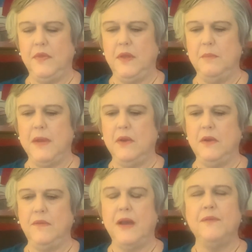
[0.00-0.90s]
the amount
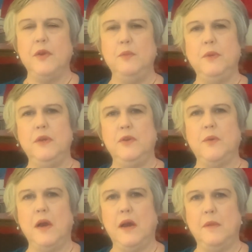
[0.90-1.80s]
of effort you put into a
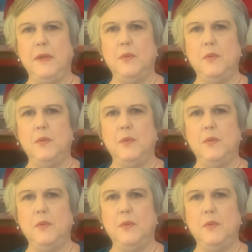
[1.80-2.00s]
hobby